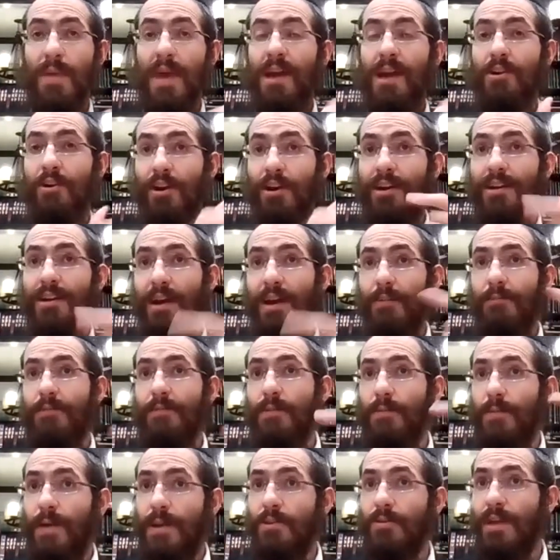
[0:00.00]

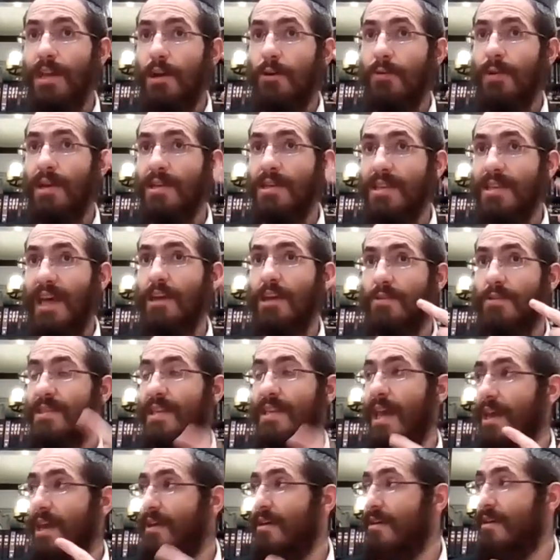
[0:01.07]
when you're hearing is like you're
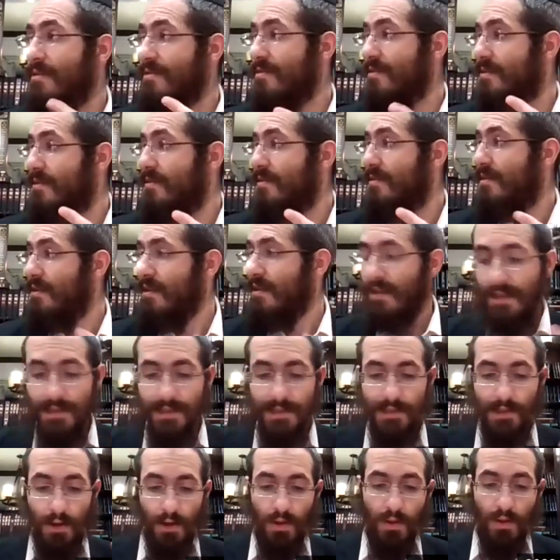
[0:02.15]
saying it.
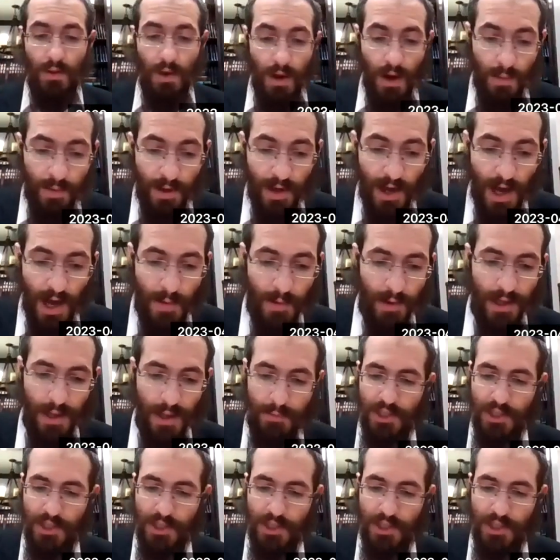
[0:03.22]
When he heard